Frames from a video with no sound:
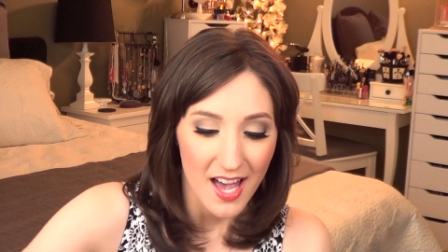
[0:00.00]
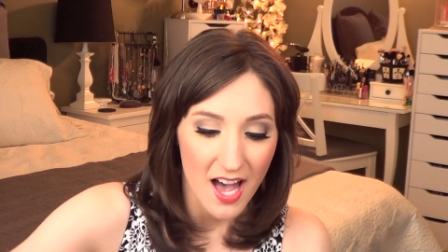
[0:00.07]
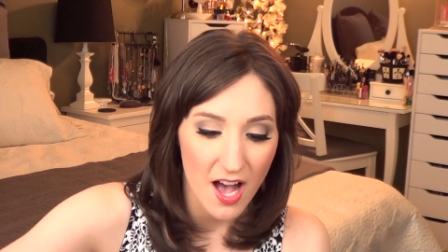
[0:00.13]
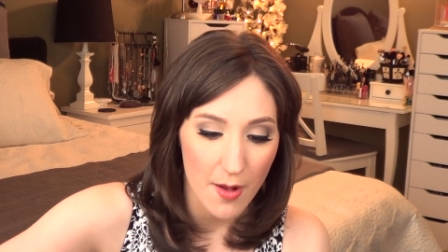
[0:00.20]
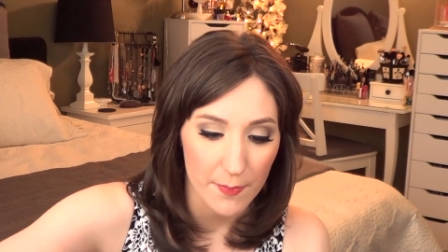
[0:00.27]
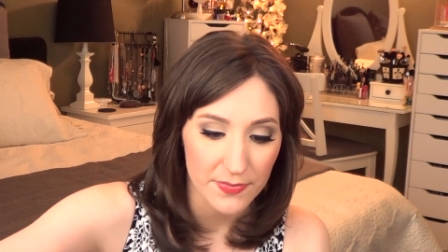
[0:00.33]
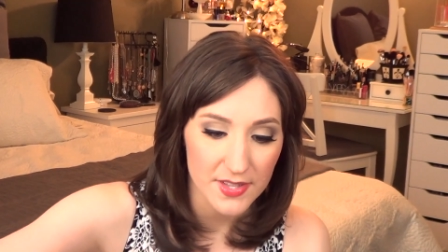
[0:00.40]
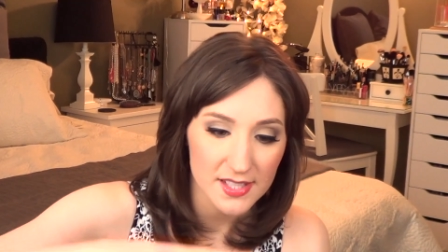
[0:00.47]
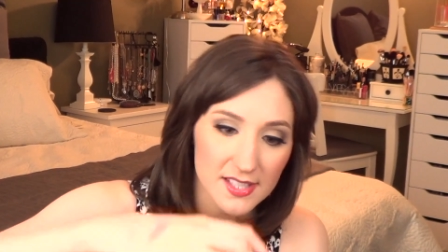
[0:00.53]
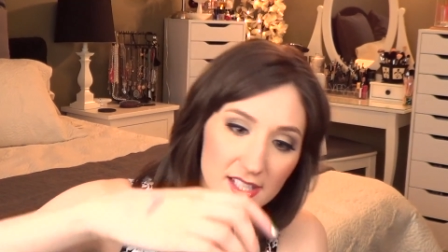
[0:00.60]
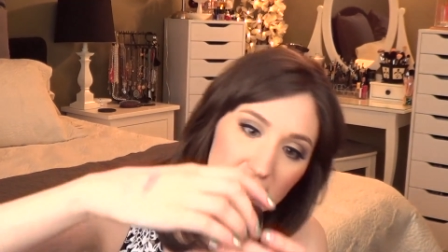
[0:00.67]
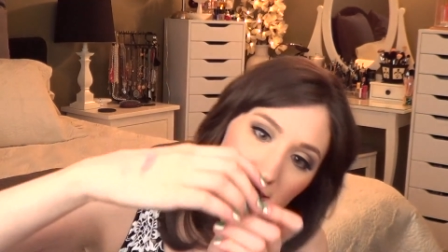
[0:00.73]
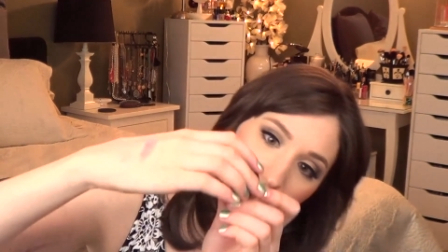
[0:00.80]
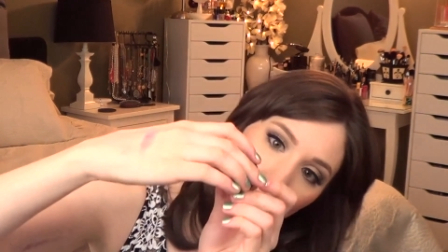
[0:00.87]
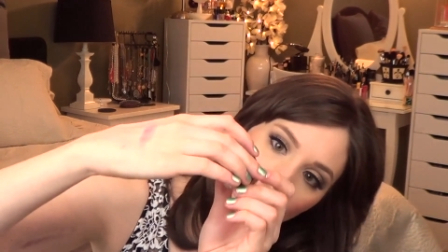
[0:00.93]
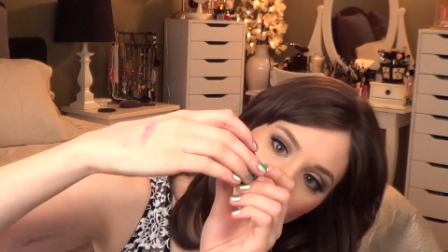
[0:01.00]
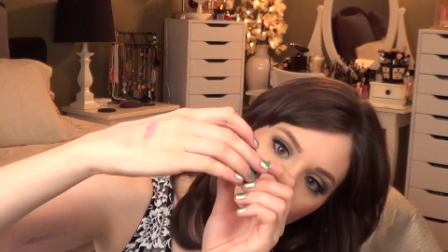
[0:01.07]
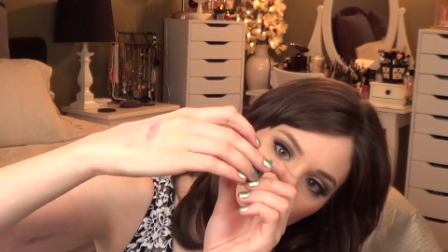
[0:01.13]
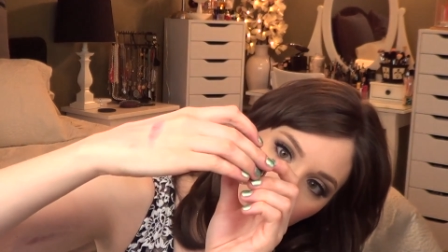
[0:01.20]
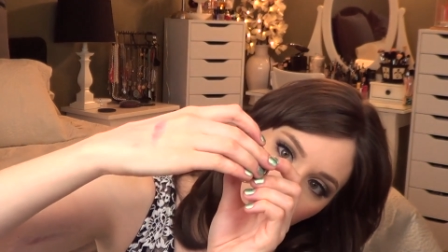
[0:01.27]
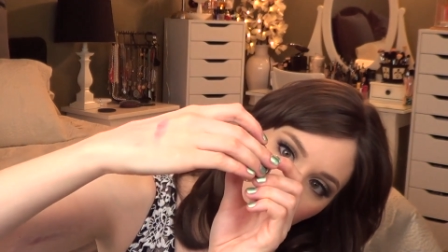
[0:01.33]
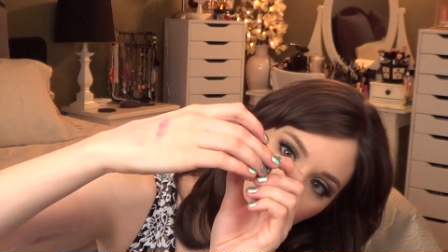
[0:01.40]
Um, this is
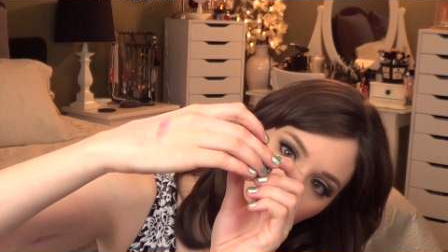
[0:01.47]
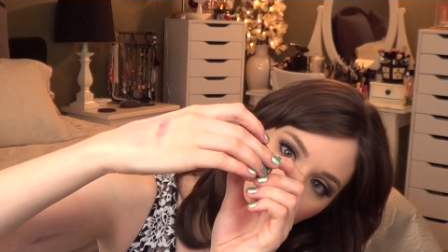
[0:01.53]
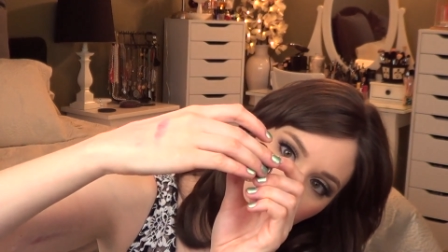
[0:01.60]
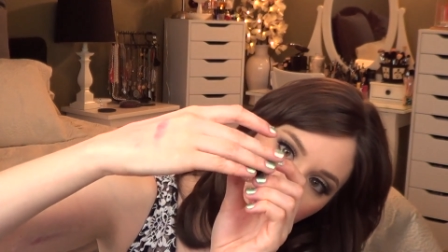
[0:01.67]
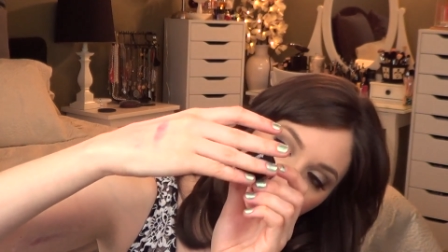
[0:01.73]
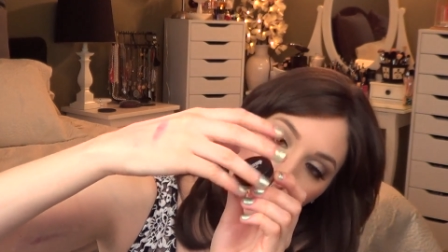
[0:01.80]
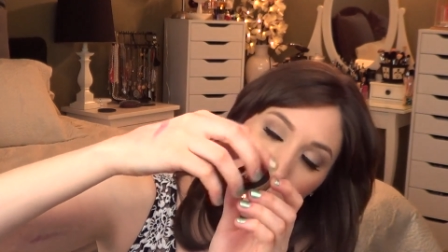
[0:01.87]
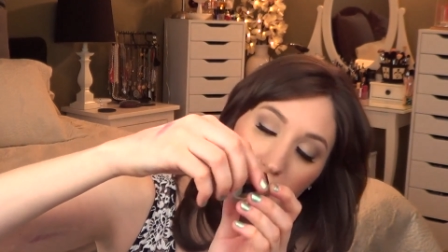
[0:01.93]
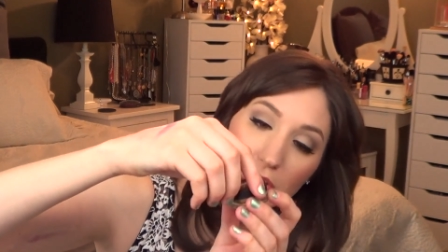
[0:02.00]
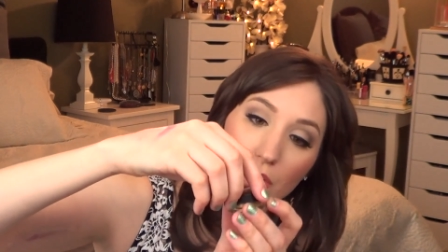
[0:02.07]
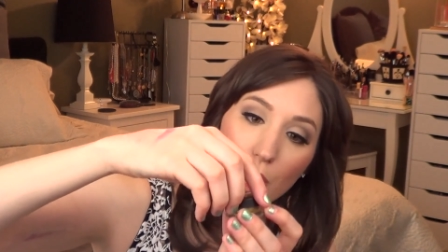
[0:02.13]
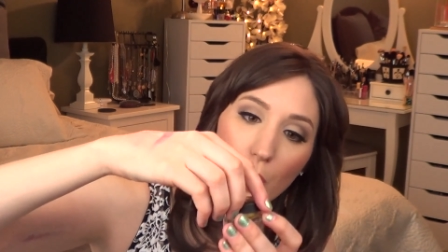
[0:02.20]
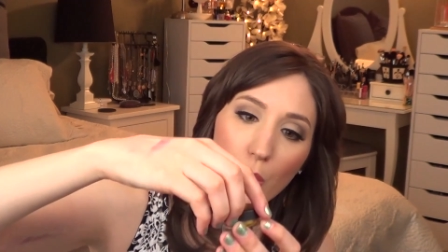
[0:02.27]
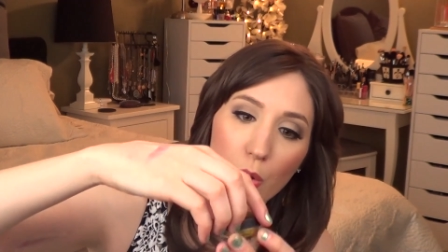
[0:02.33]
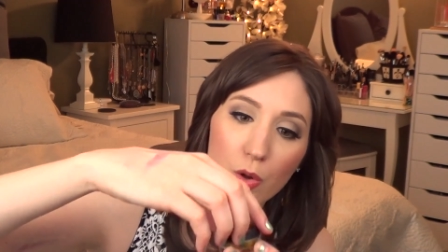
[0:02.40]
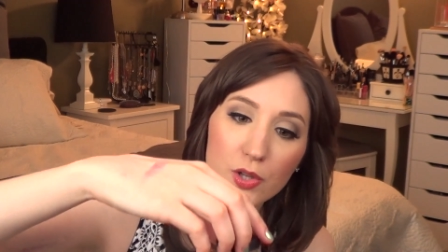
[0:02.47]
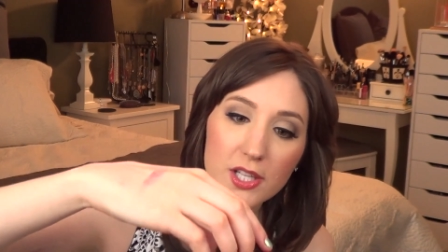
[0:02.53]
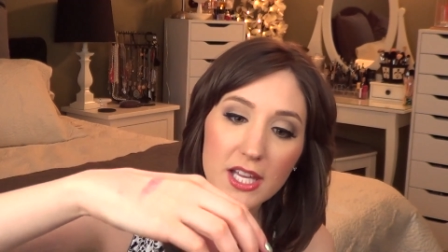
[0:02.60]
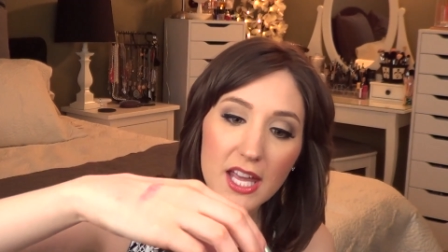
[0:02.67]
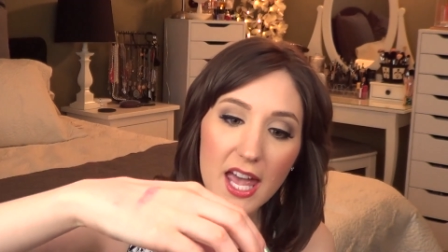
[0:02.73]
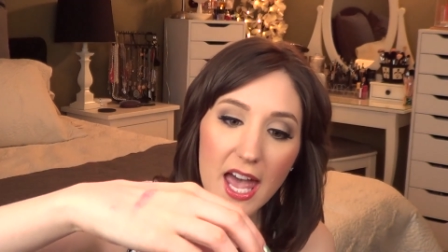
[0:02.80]
called Liquid Gold,